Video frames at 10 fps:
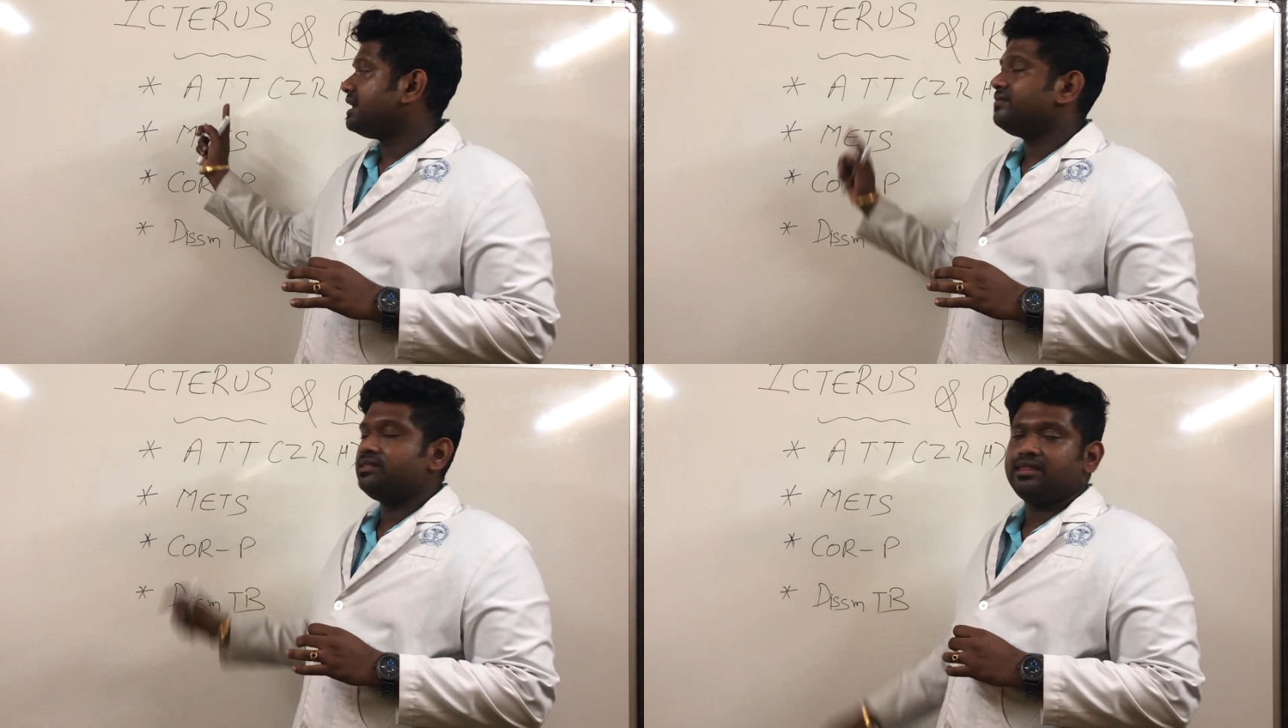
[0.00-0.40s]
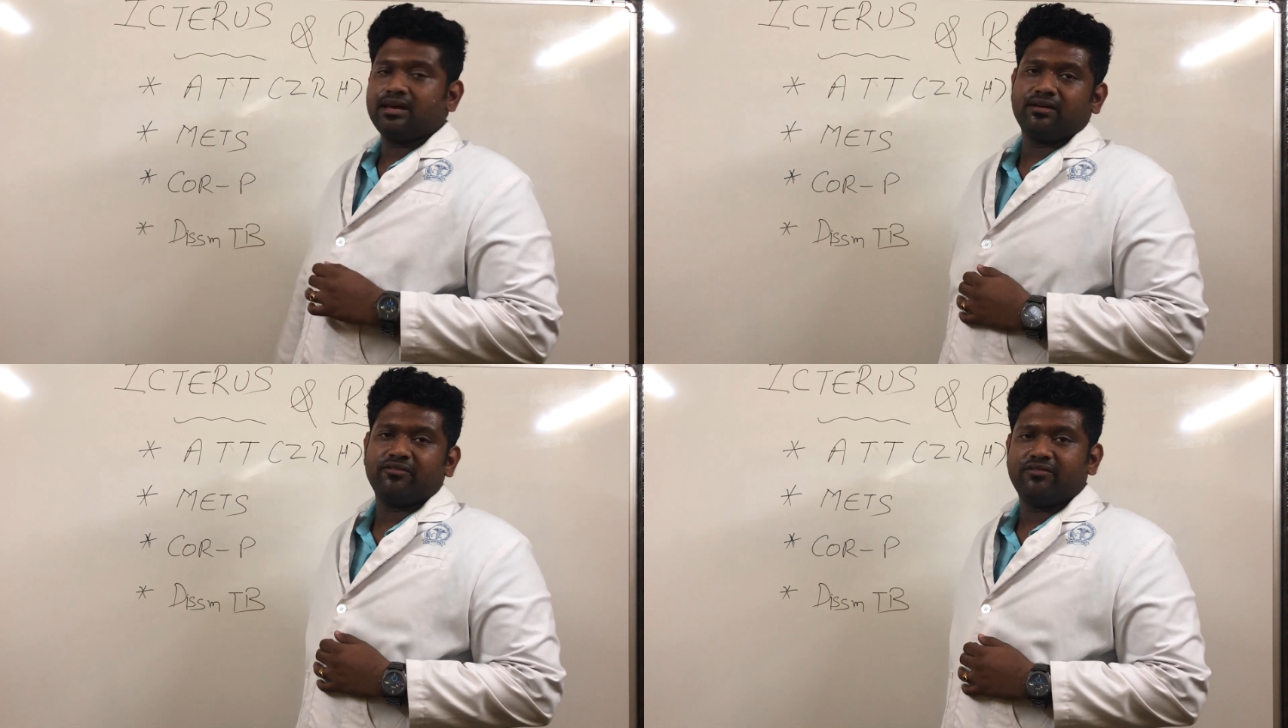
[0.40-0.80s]
and with
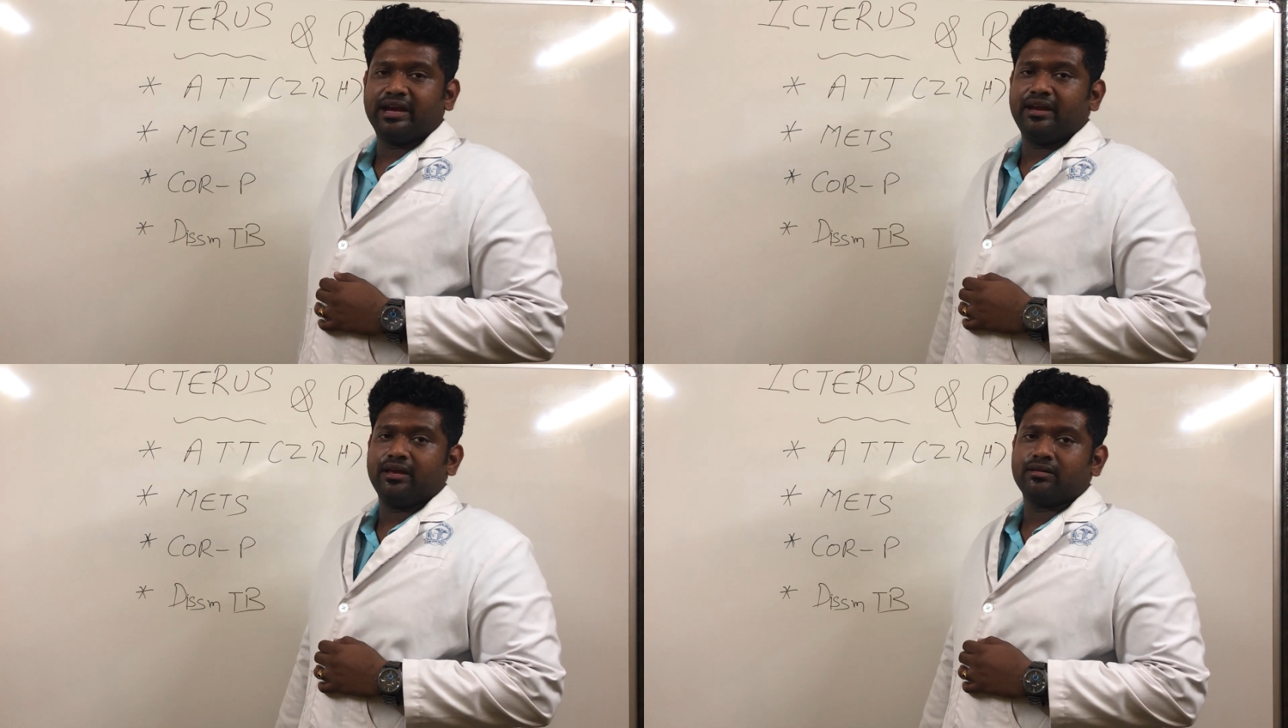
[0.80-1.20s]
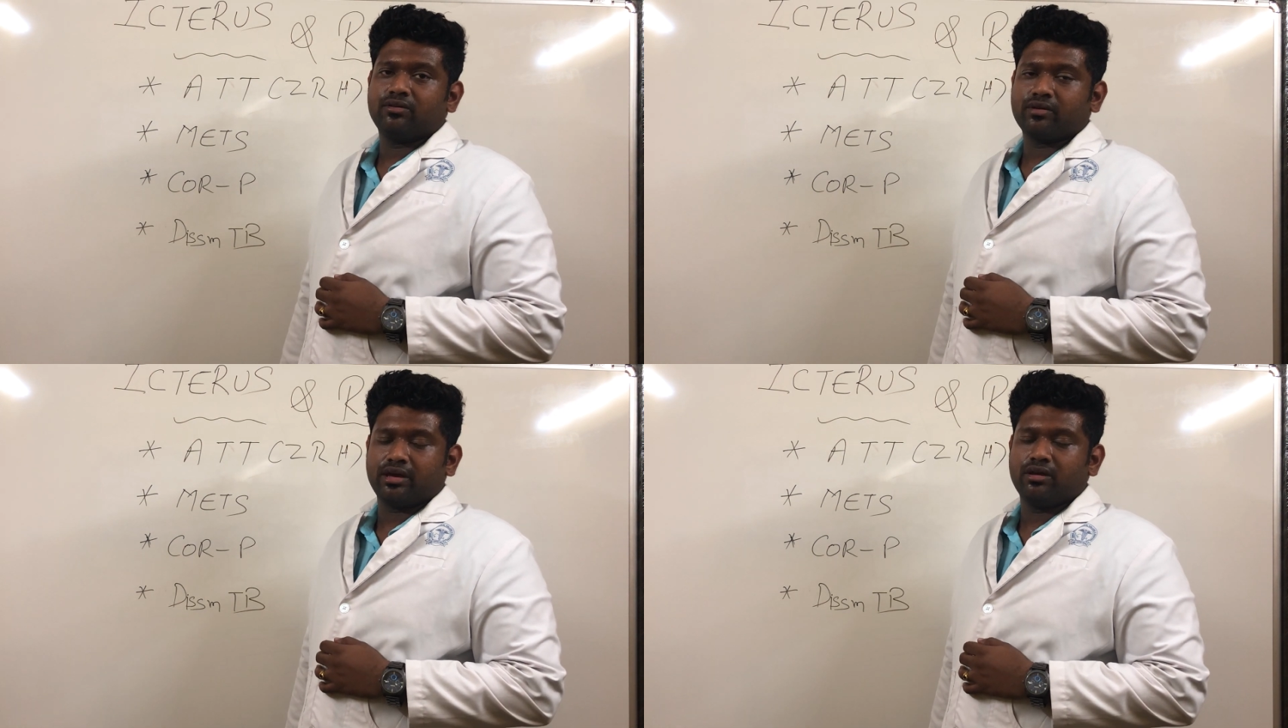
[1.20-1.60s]
the finding.
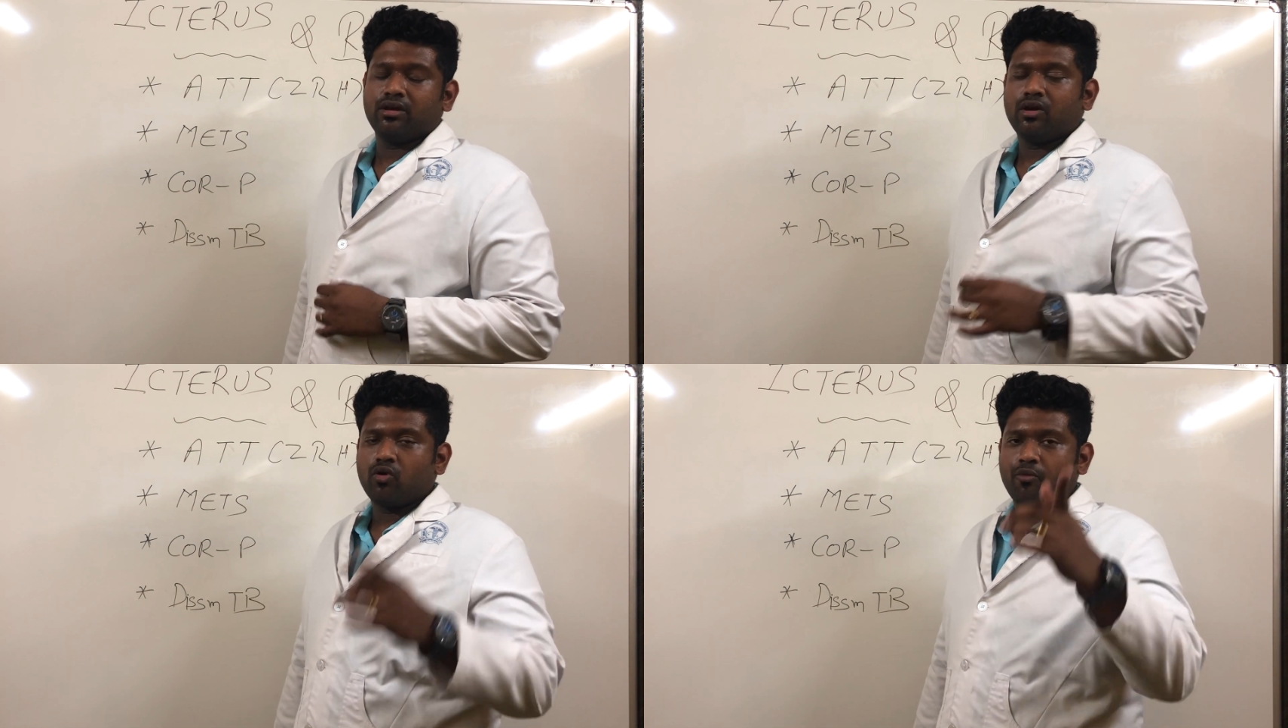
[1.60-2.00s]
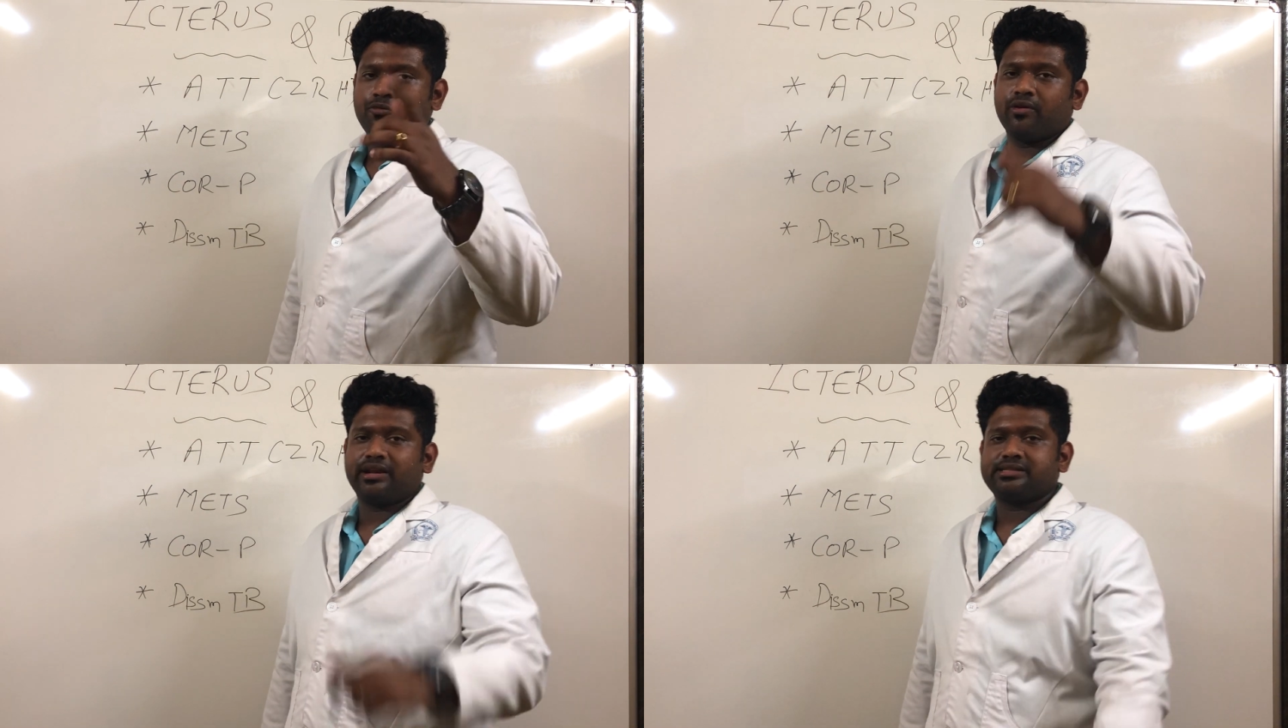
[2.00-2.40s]
Okay, hope
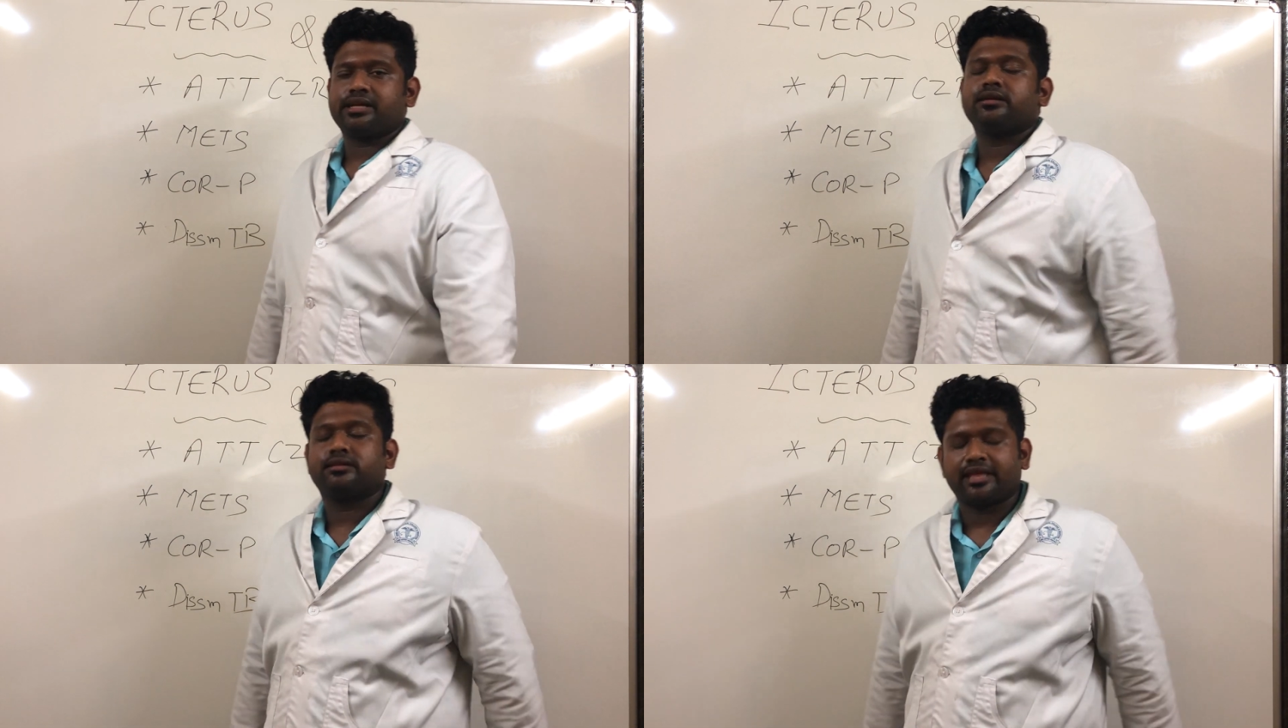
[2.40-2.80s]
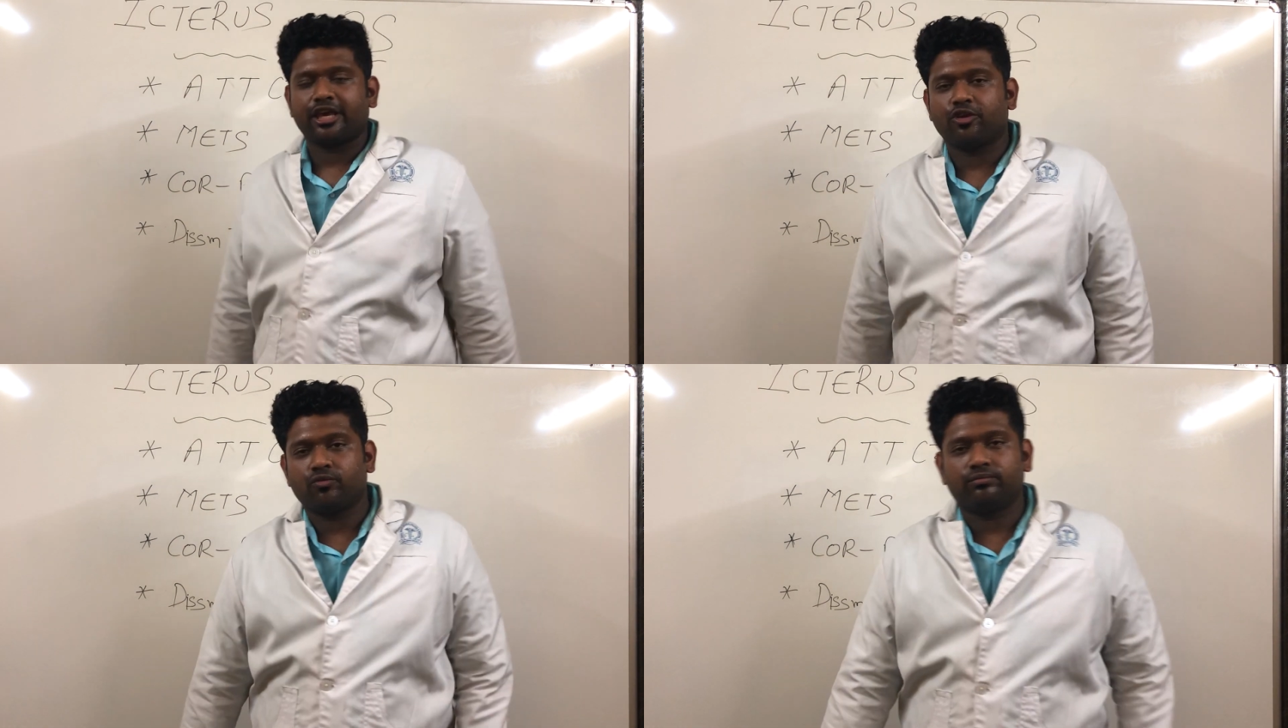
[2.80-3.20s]
you understand.
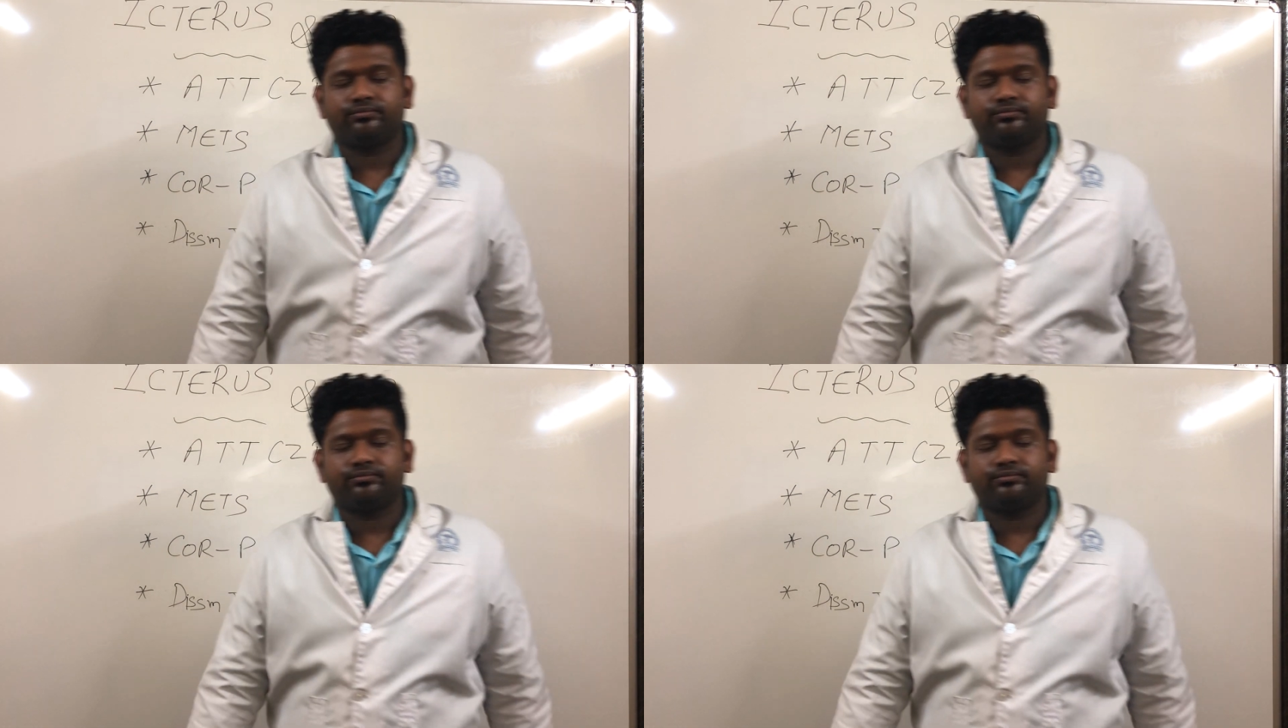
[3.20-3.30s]
Thank you.